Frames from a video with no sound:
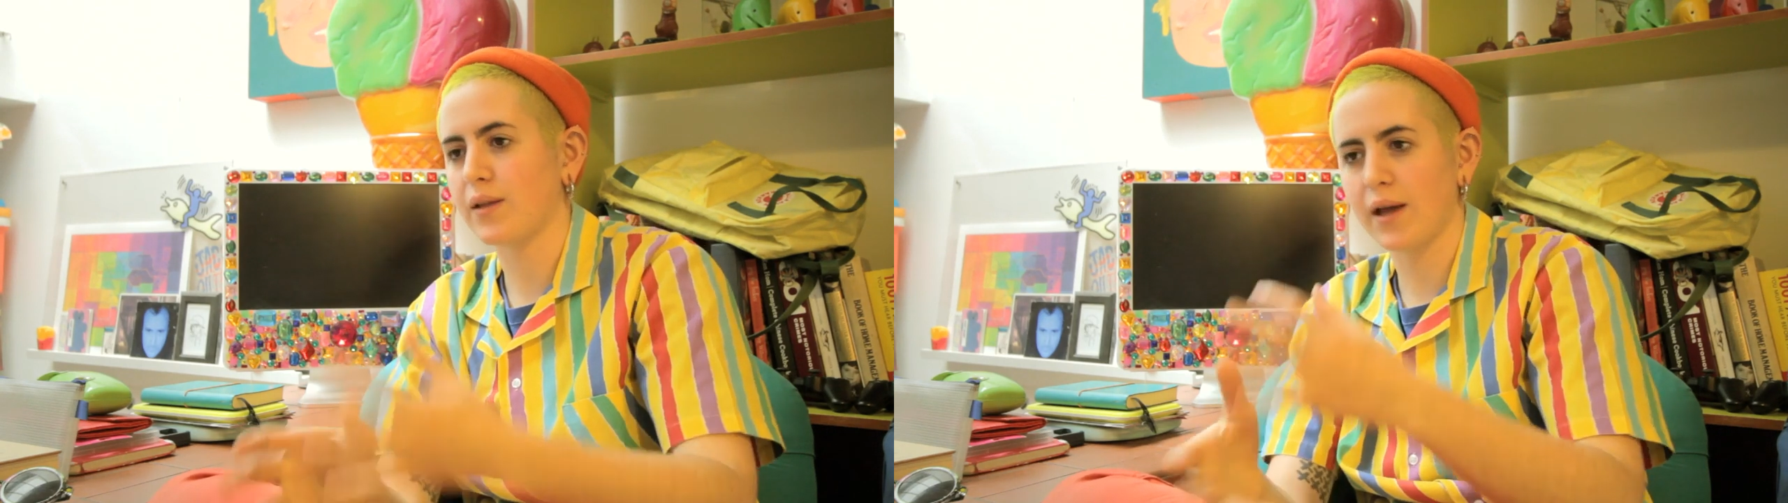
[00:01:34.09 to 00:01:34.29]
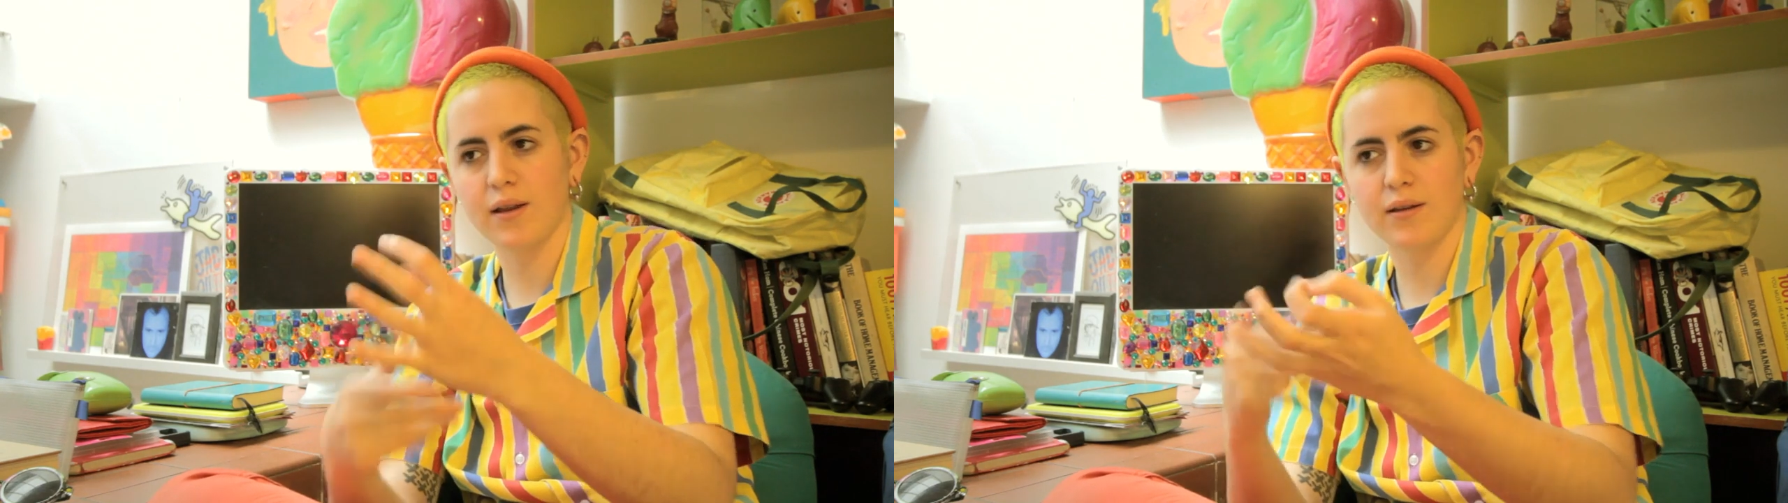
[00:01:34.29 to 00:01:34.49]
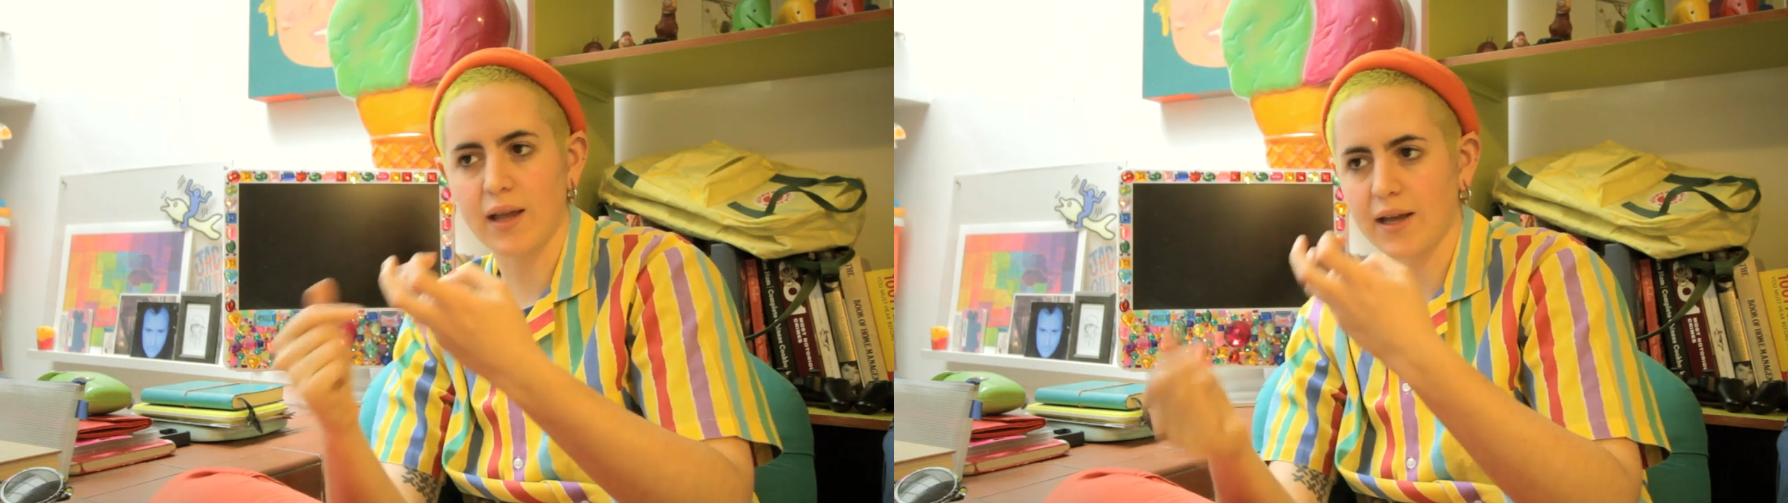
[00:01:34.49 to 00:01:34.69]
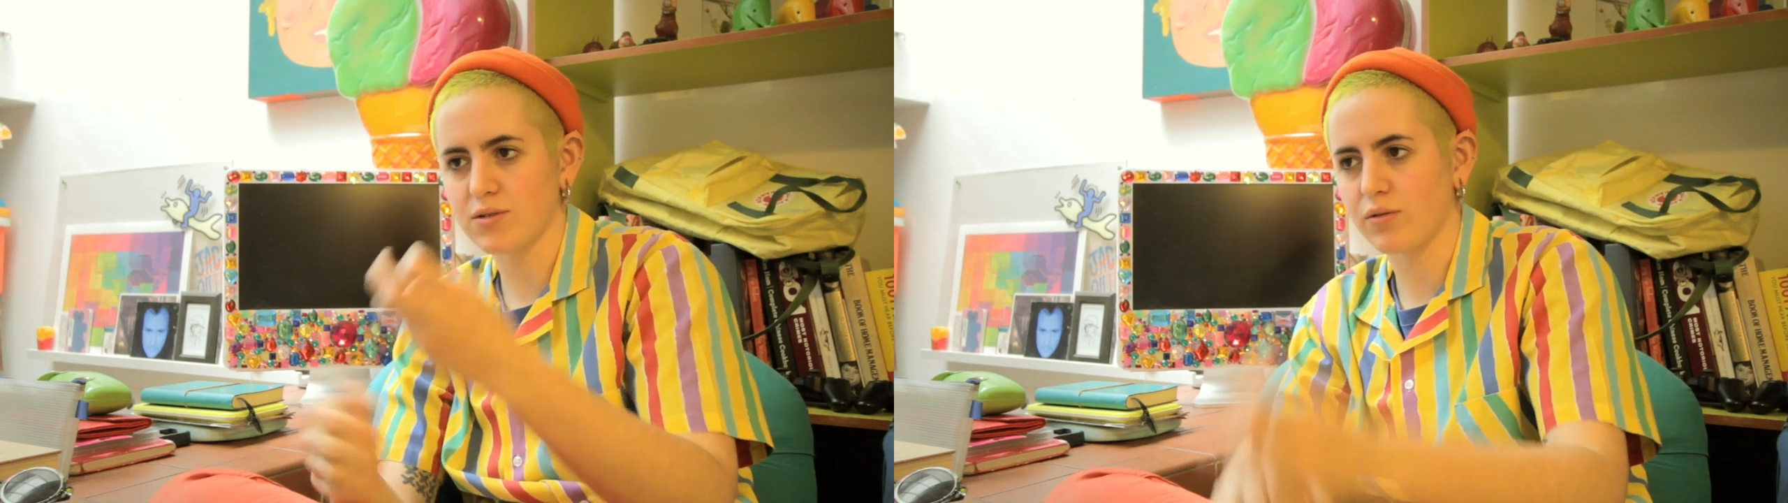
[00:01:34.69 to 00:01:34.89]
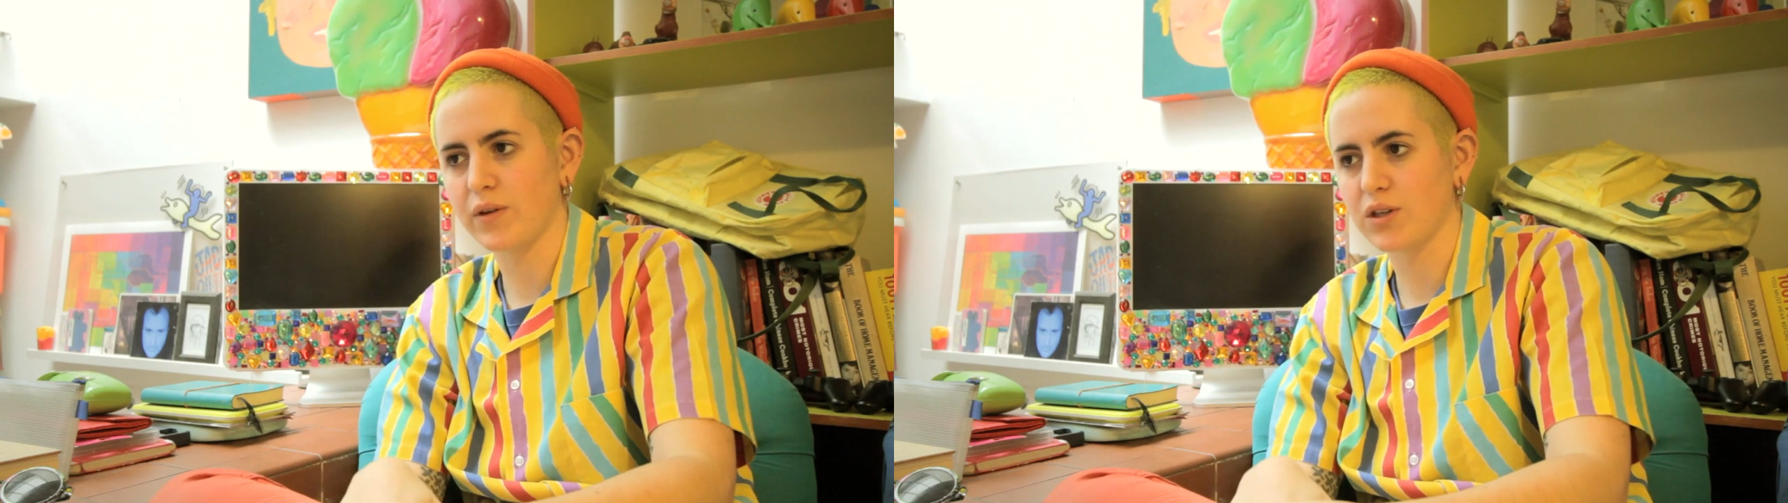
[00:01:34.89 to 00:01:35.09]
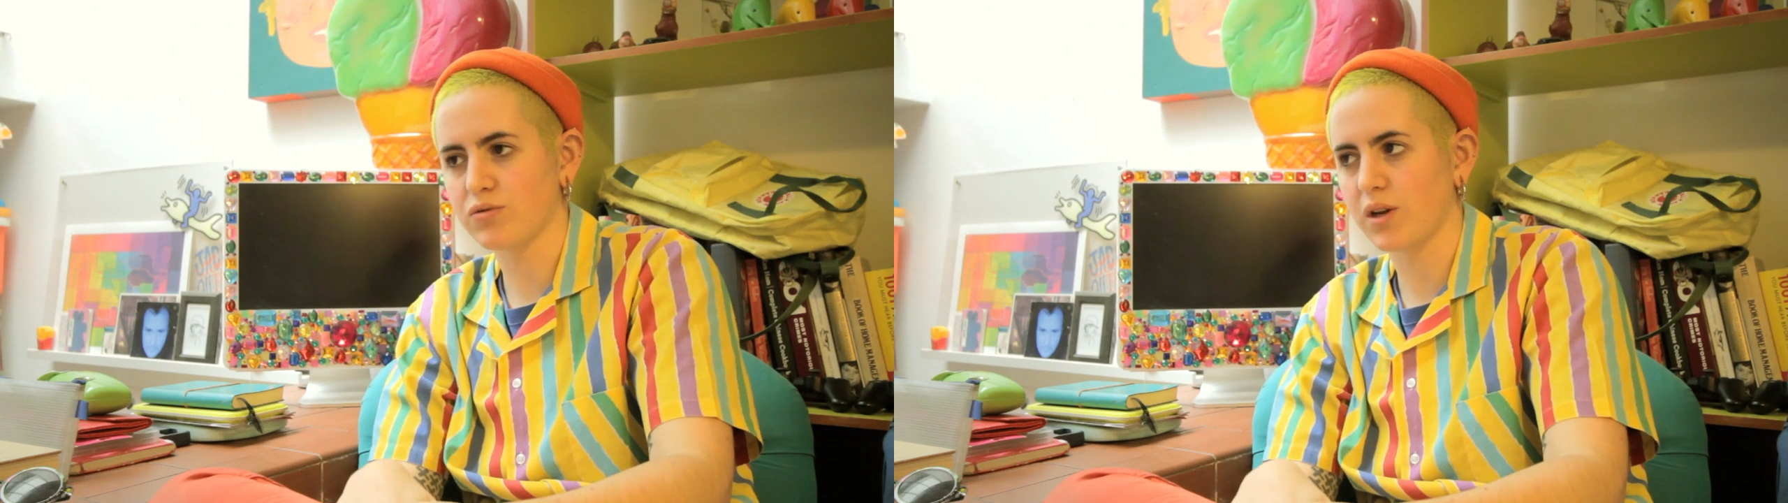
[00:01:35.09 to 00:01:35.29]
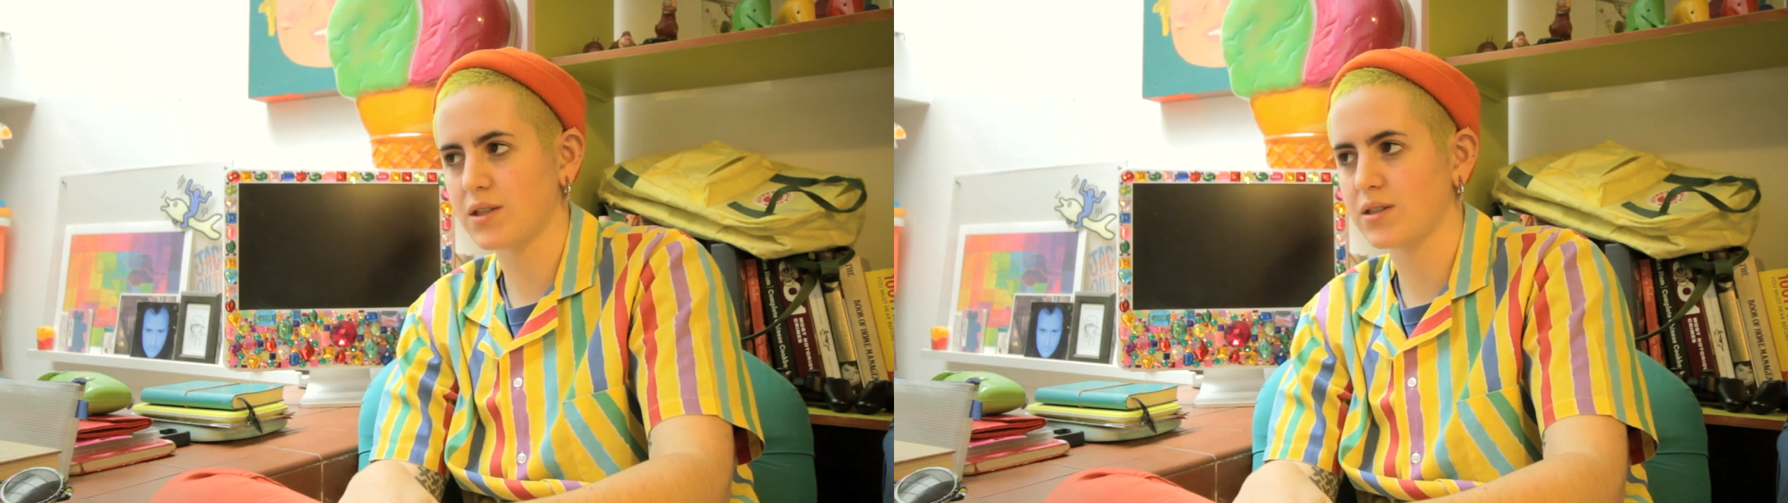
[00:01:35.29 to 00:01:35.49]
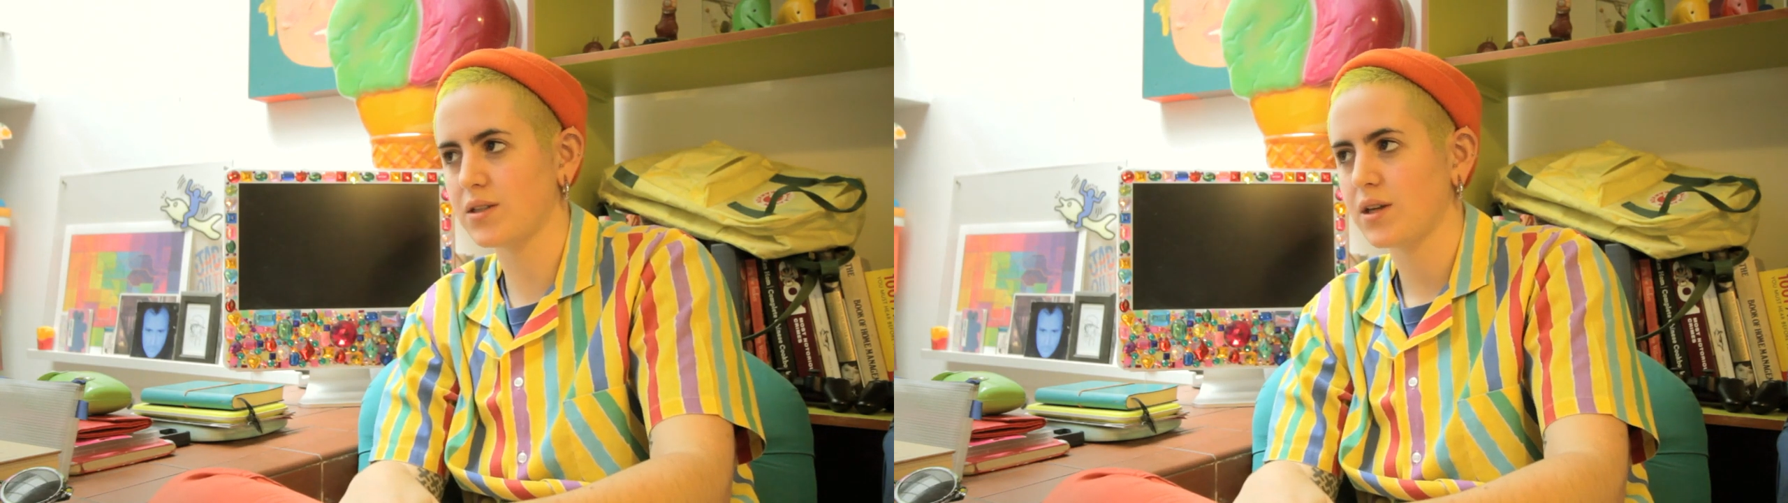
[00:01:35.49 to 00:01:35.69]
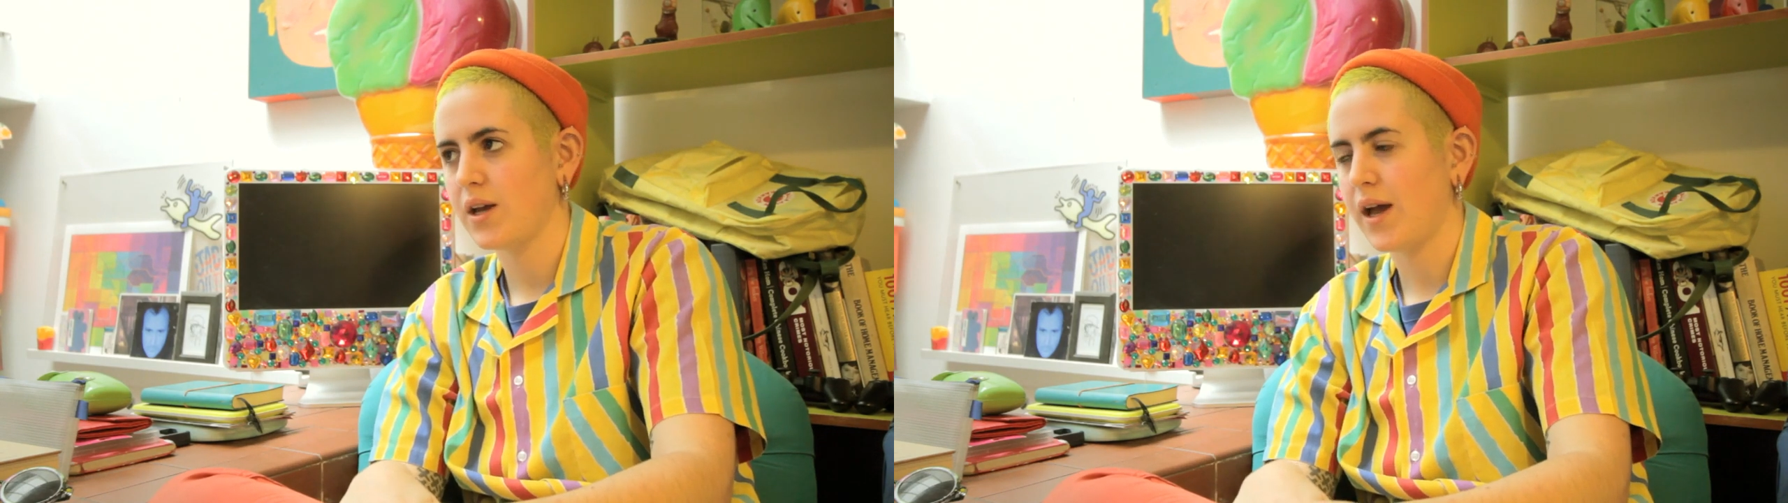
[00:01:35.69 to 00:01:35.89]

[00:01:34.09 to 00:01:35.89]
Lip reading: that sort of interest